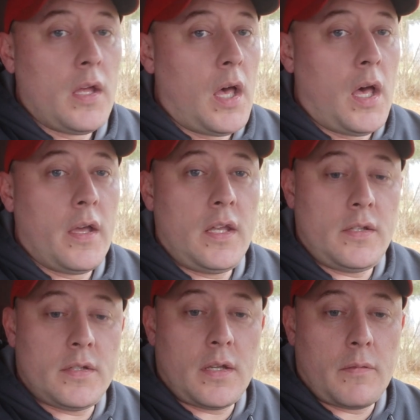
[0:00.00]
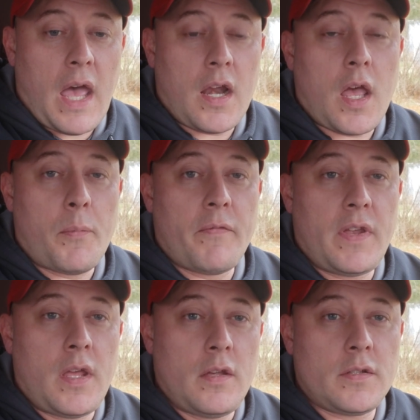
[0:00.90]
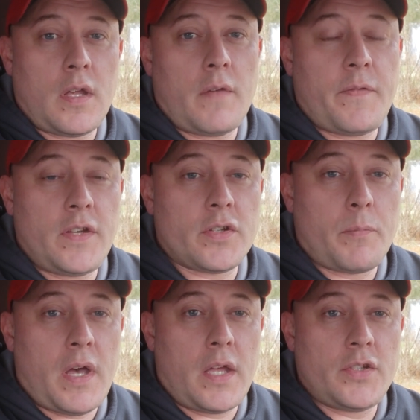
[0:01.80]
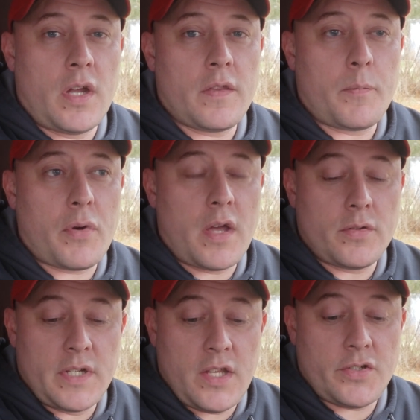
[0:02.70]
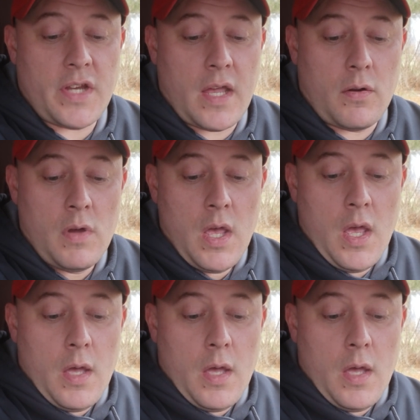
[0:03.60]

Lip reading: He's had a couple videos featured by Jonathan Price on his channel.